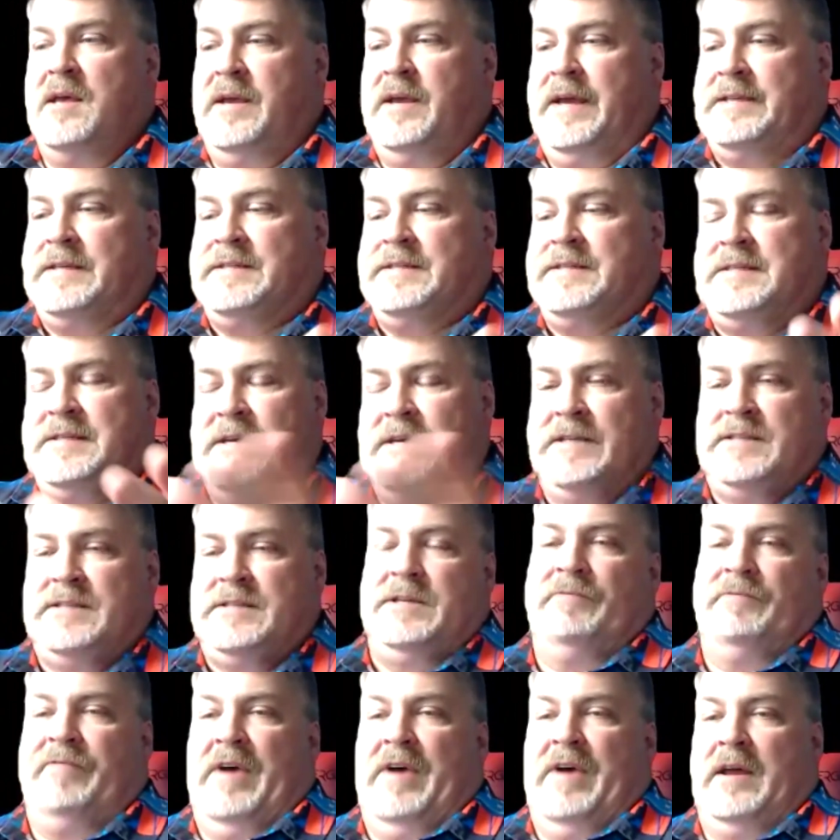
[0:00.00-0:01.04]
It's an
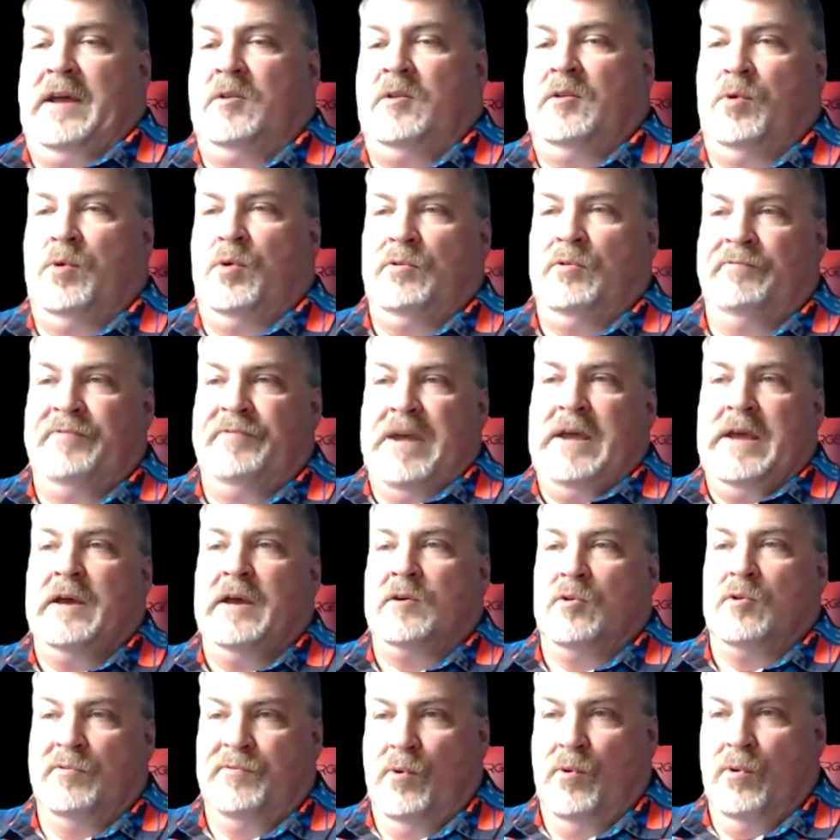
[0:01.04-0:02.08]
available
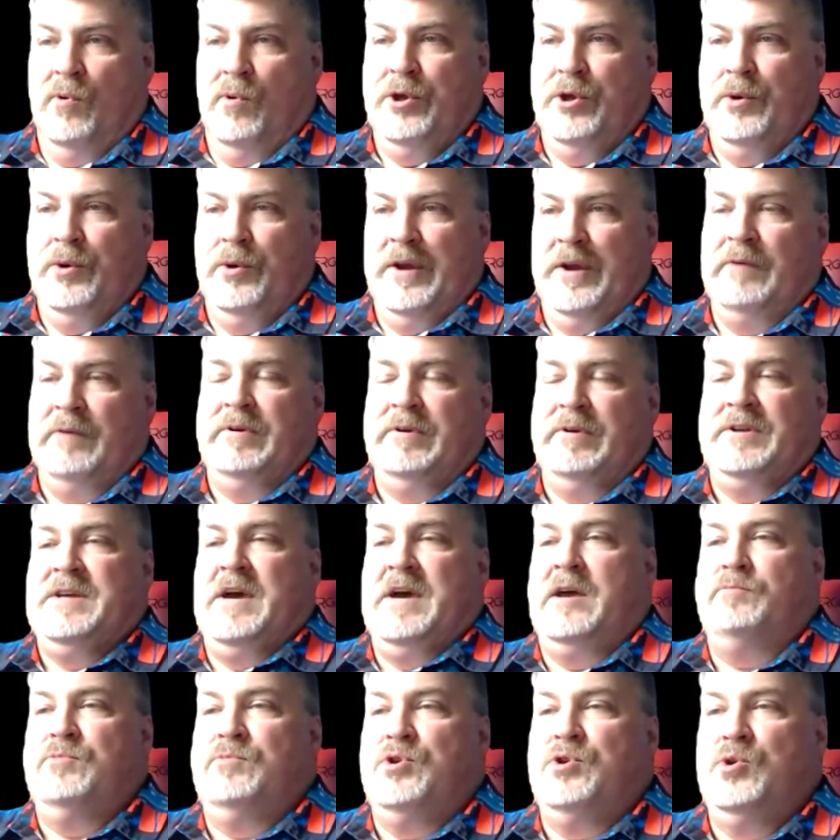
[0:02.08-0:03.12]
vehicle for you. And every
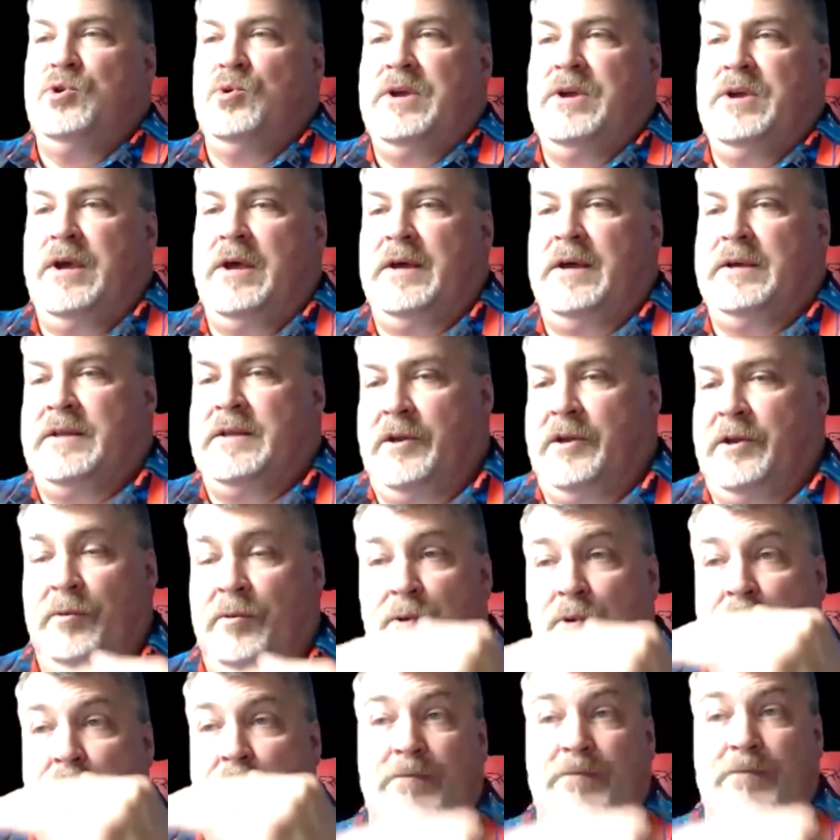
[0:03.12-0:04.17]
time you get an
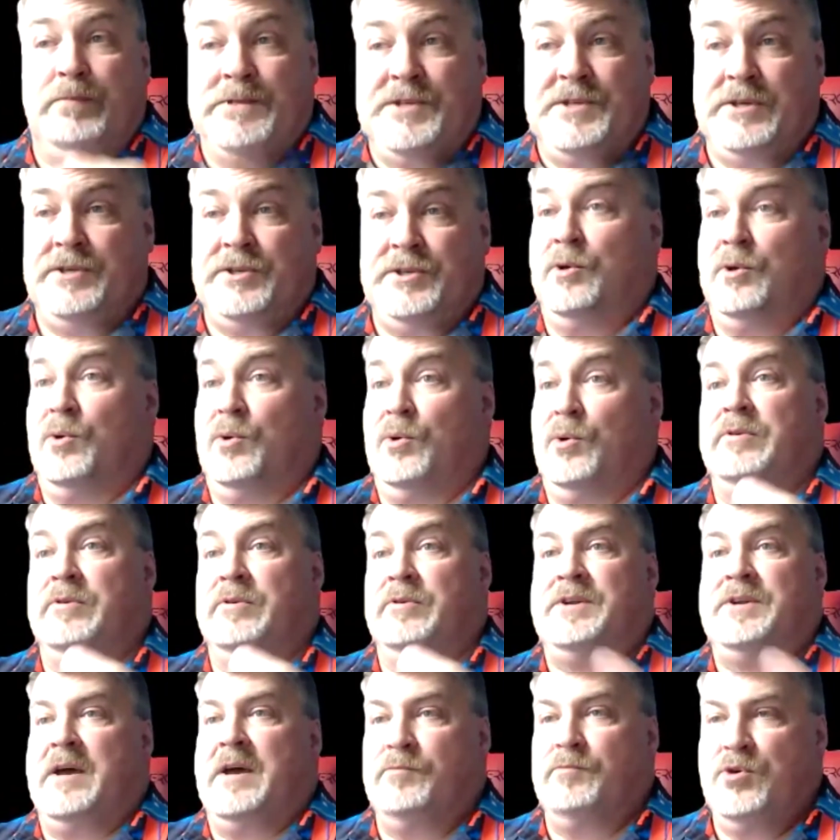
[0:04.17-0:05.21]
upgraded position, or every
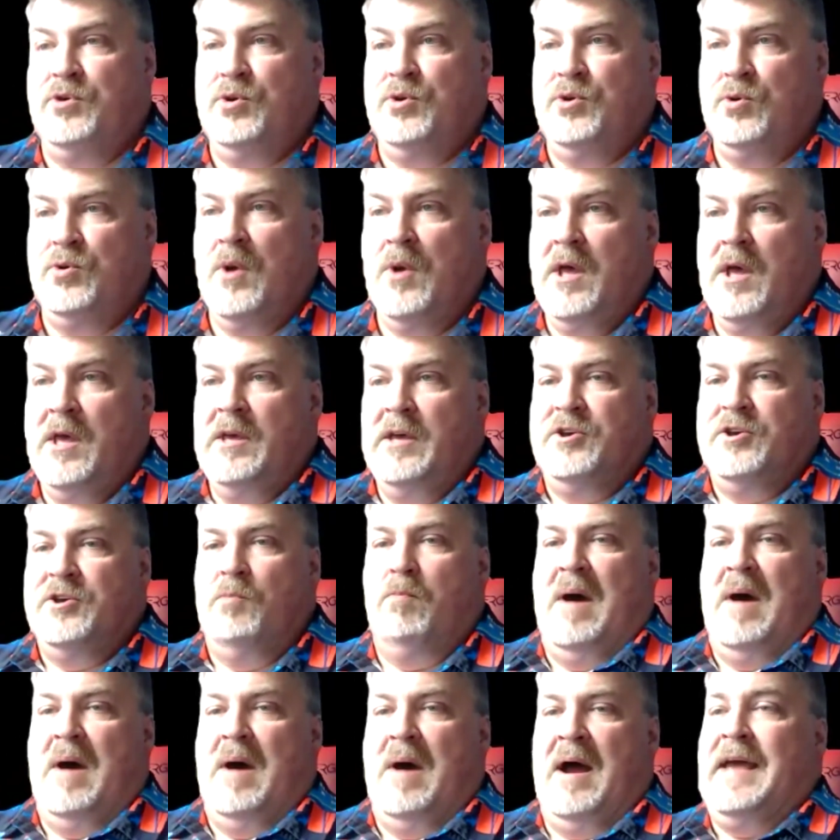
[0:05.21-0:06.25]
time you
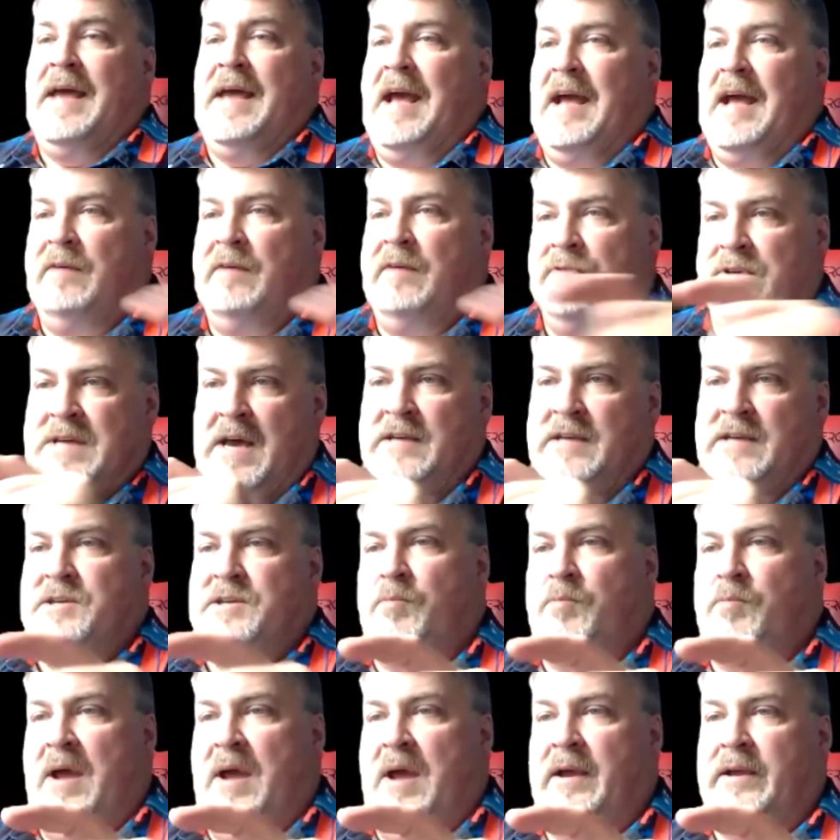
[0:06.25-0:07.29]
buy an
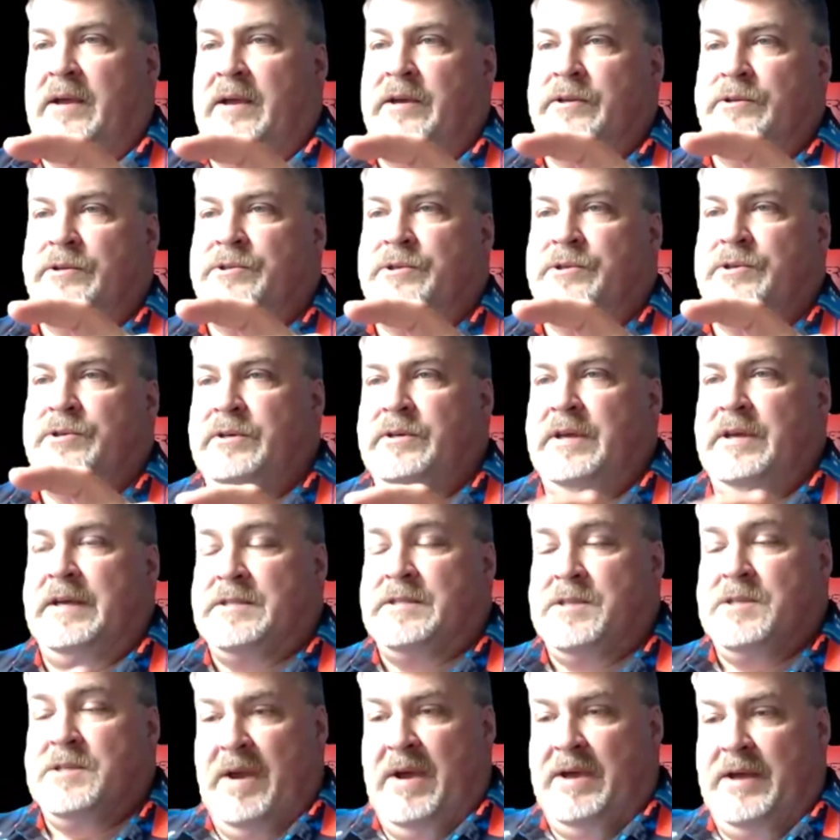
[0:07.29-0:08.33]
advertising package,
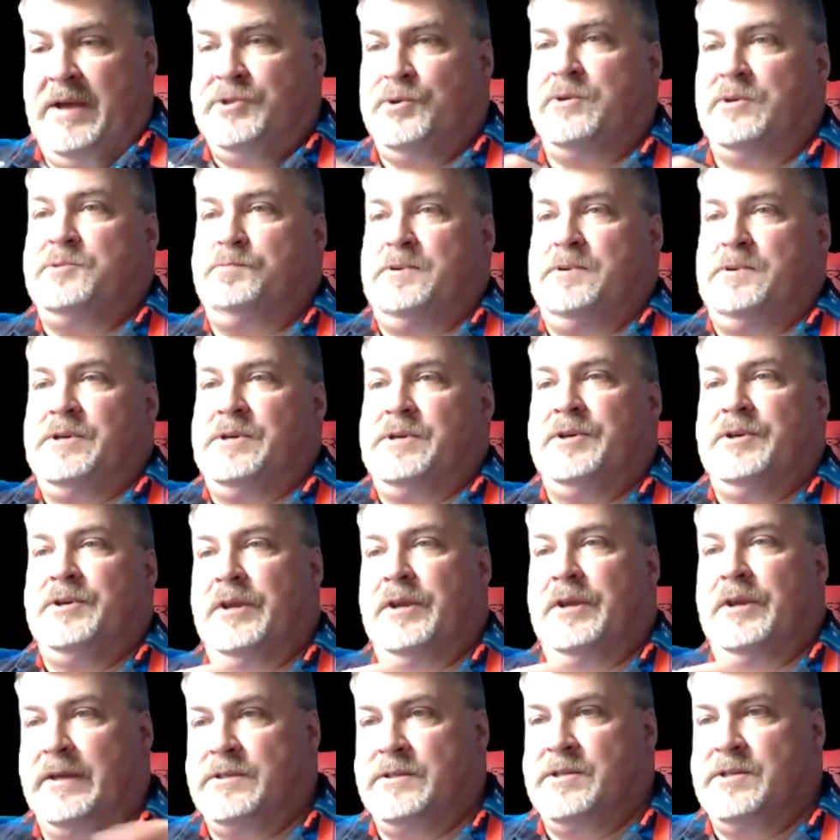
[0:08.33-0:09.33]
it's a matrix position.